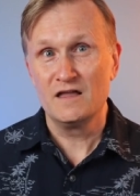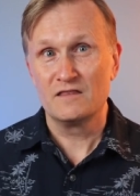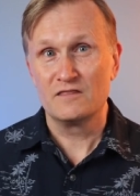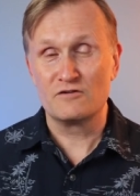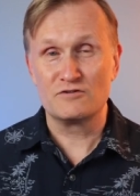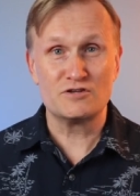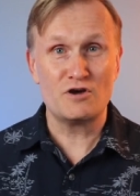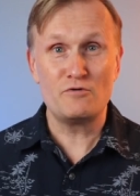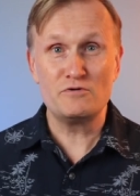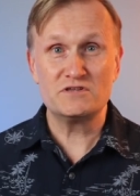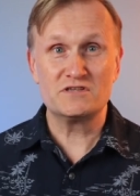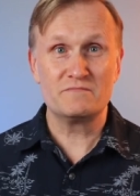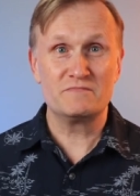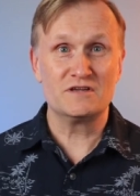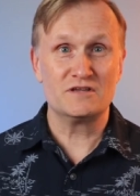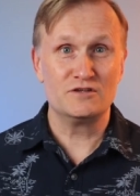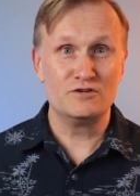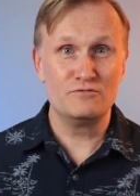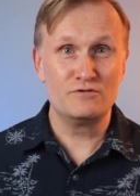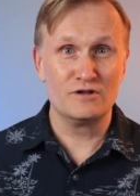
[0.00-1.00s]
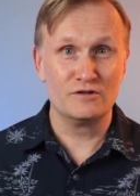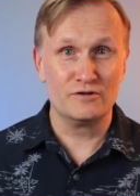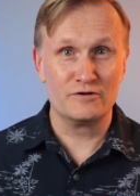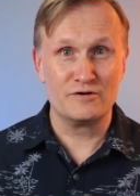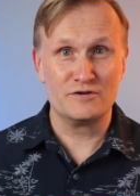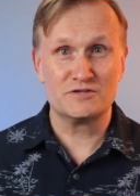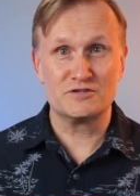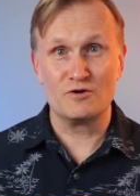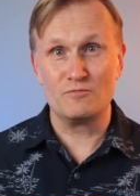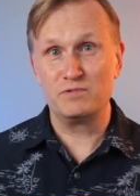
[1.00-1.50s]
There's always something new to
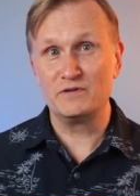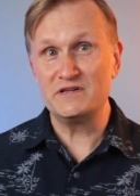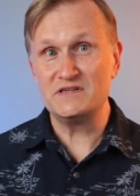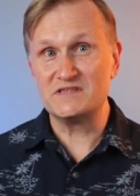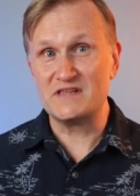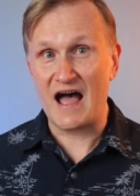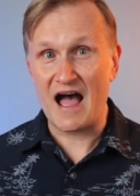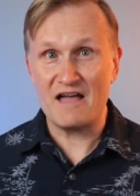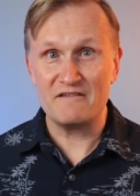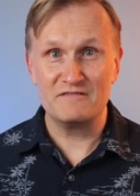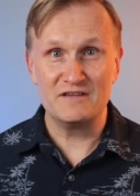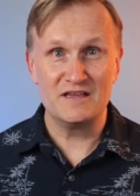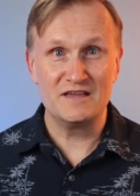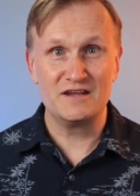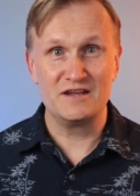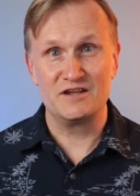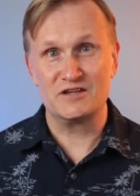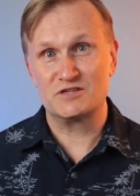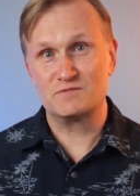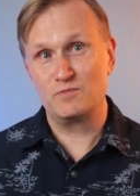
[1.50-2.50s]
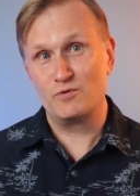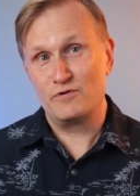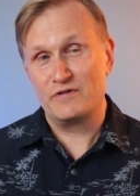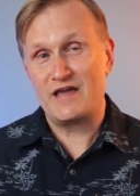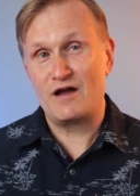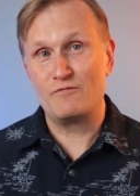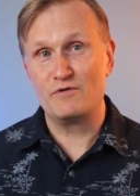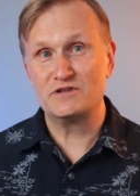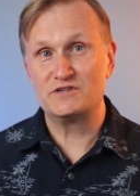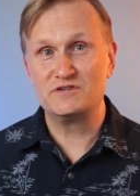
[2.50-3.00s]
learn, so please dive in and explore
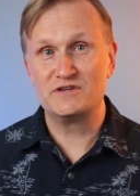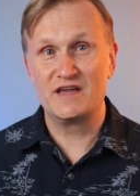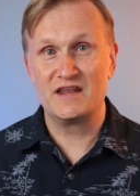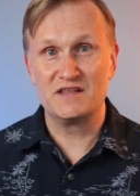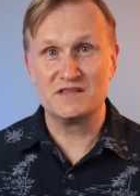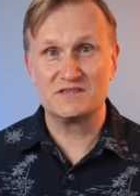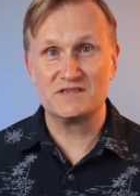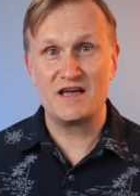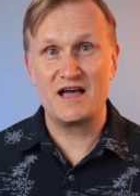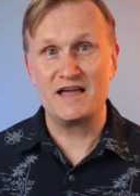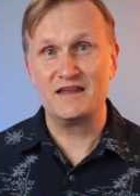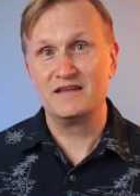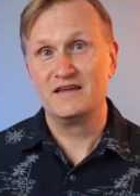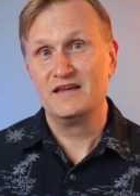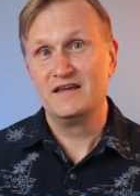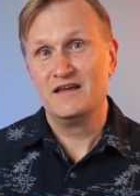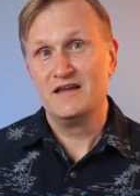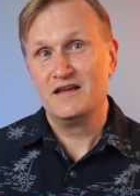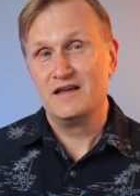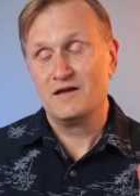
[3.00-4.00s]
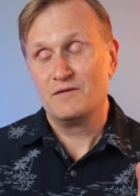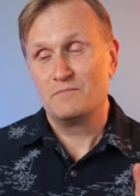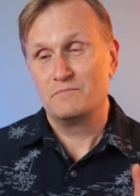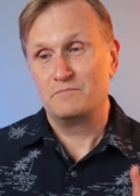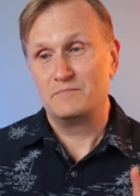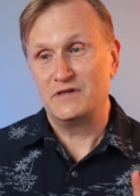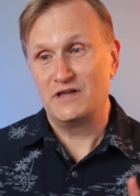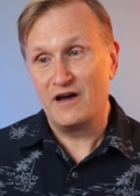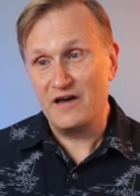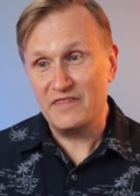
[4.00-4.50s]
that once you get inside.
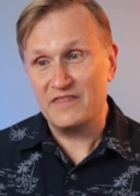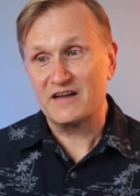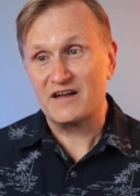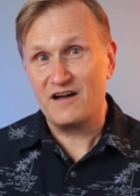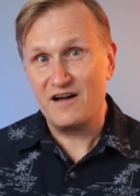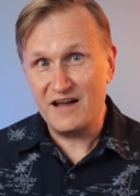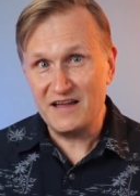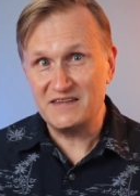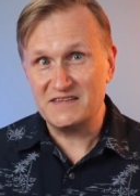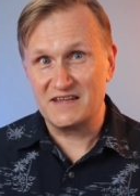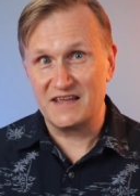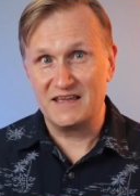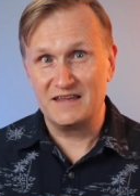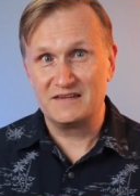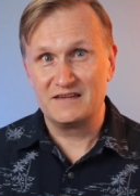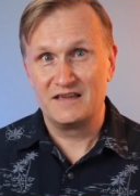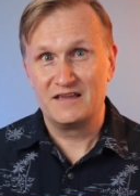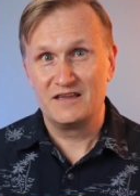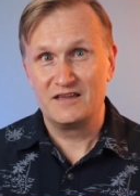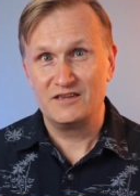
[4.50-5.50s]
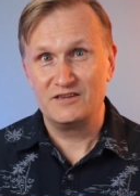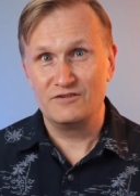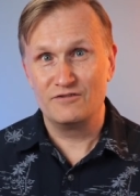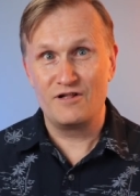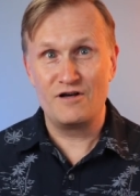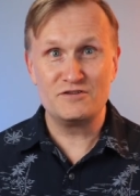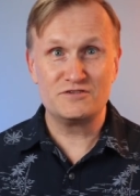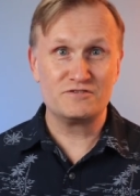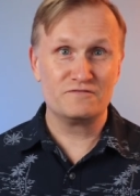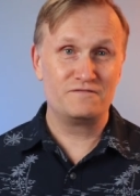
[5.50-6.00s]
Beyond the content, you'll
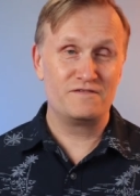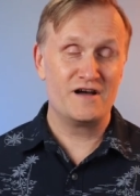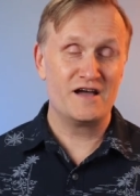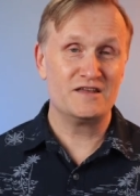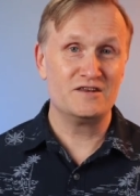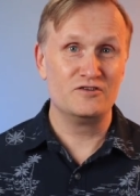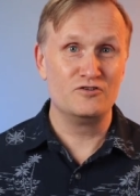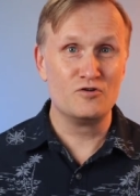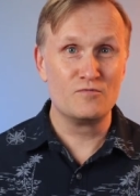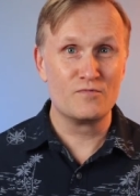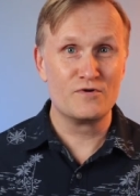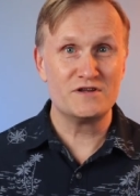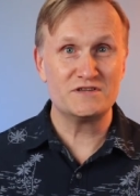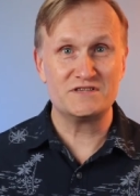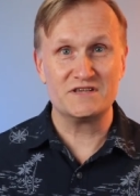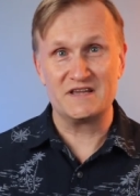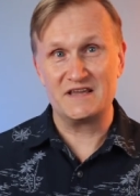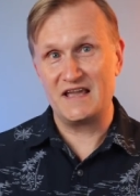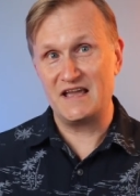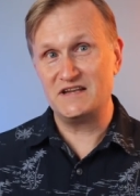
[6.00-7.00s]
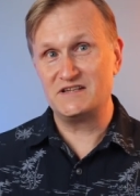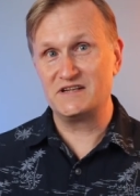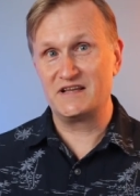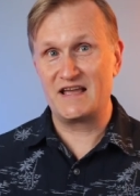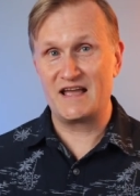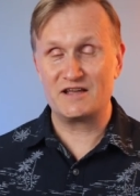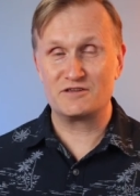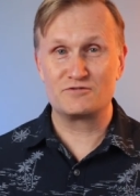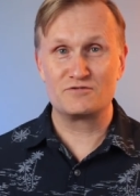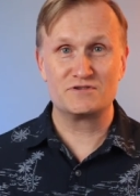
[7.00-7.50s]
also find numerous engaging
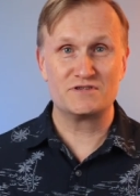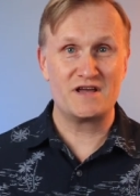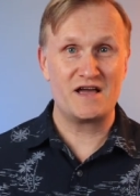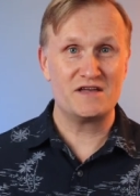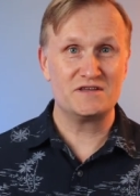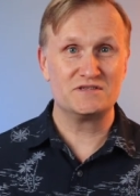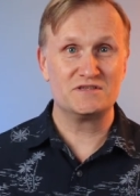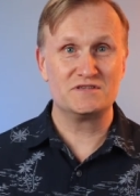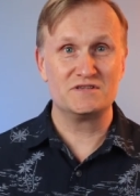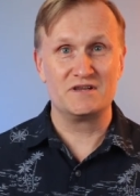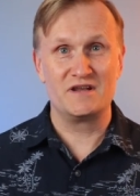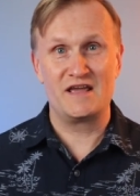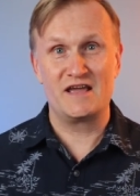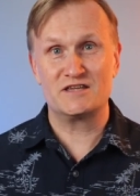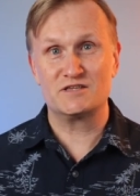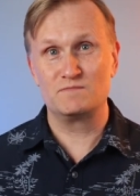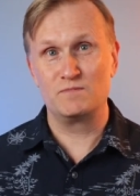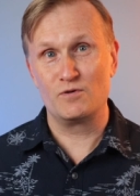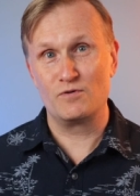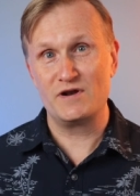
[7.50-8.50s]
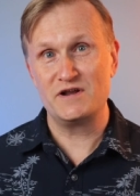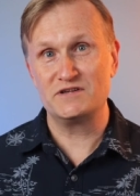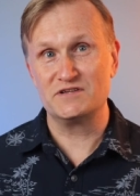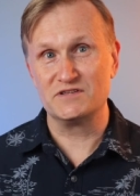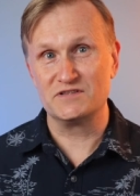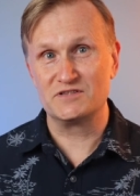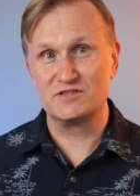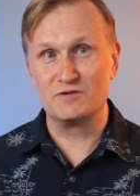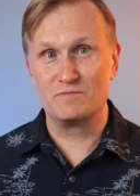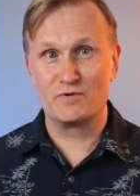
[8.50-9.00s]
exercises and
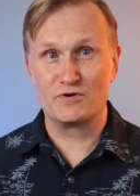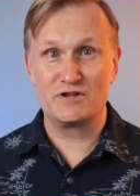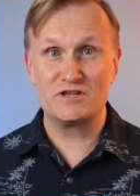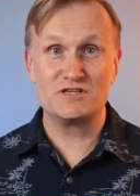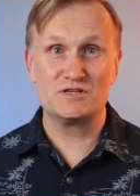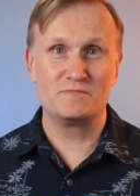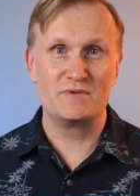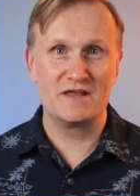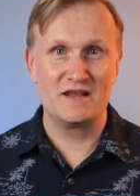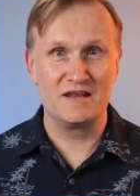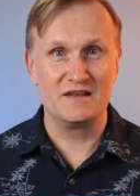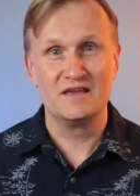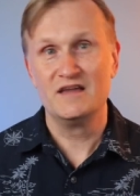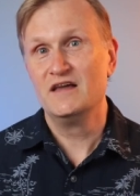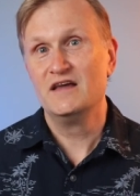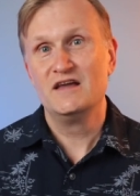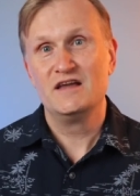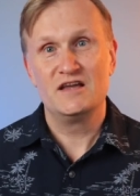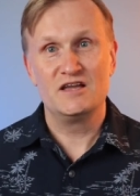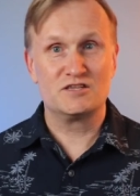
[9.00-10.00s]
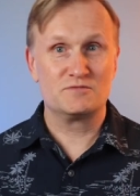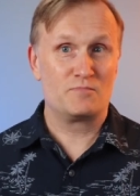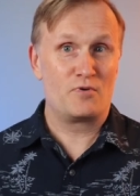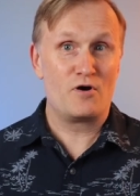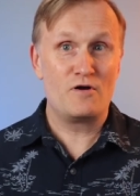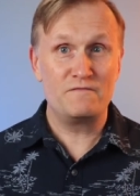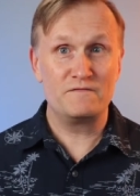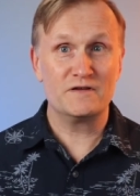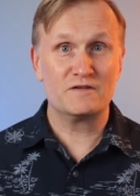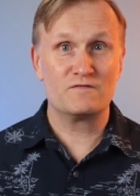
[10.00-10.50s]
explorations to participate in. It's
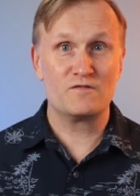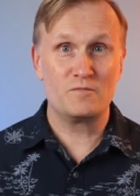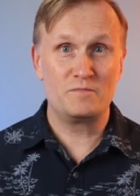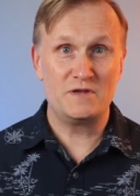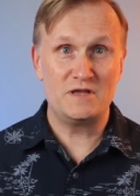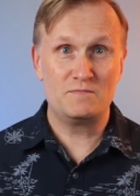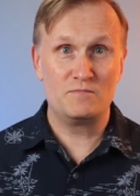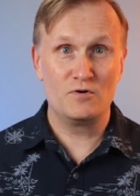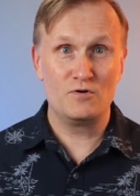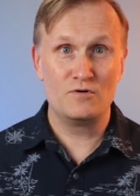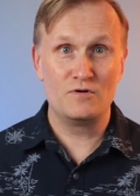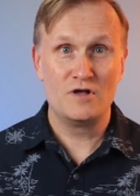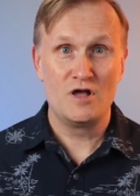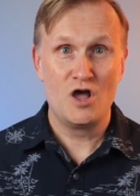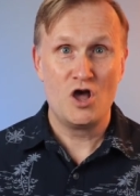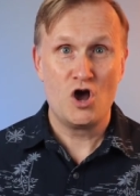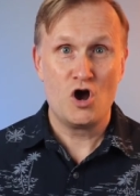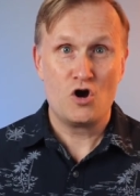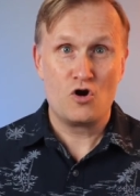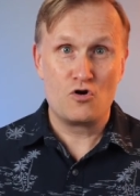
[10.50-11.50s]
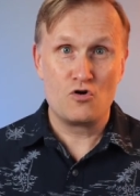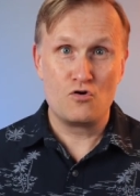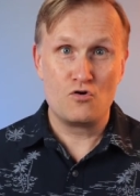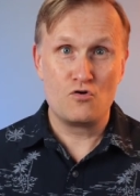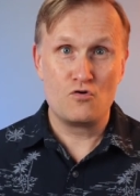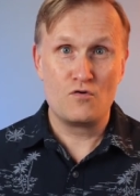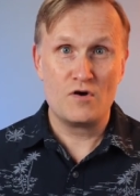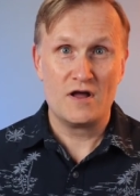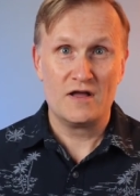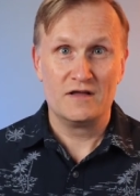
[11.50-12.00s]
perfect for people
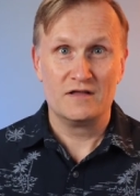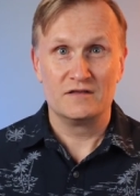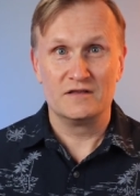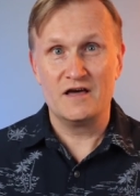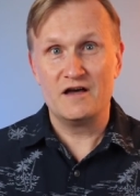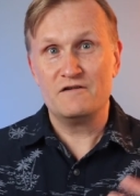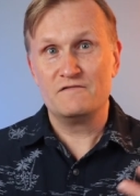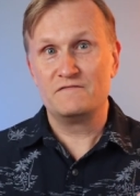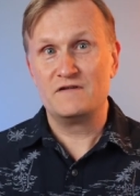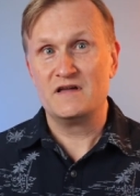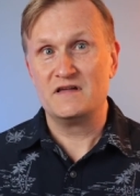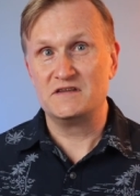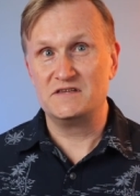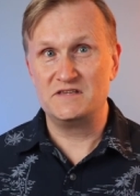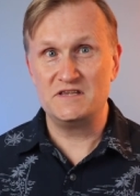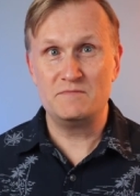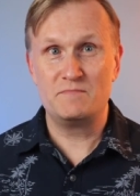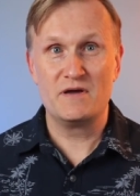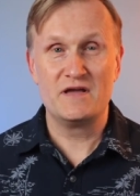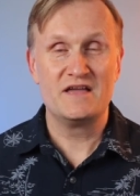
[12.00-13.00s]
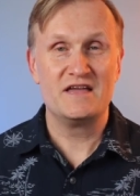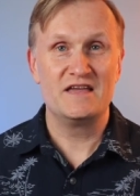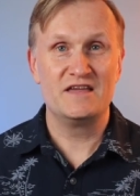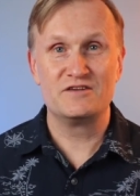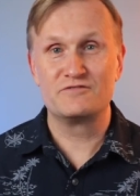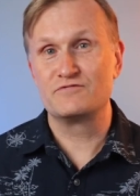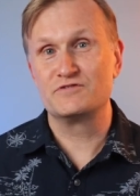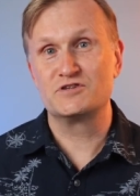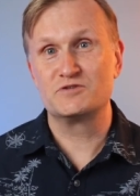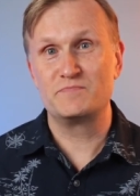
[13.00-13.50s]
who love deep
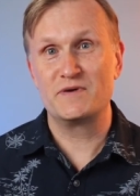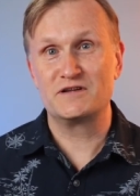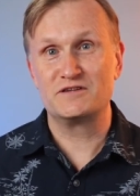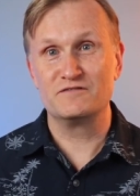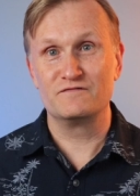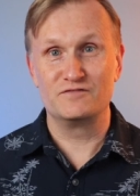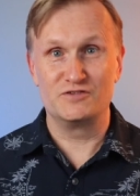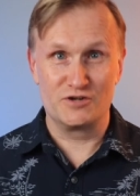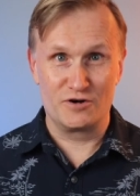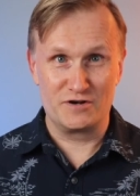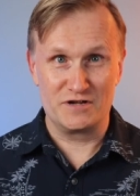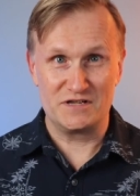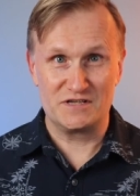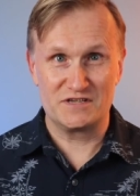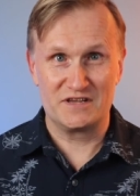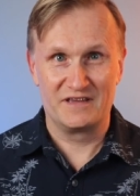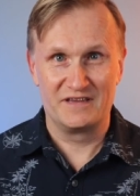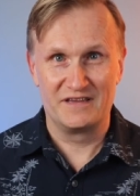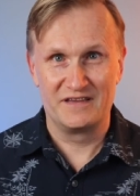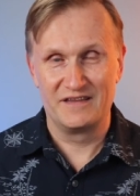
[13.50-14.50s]
introspective journeys.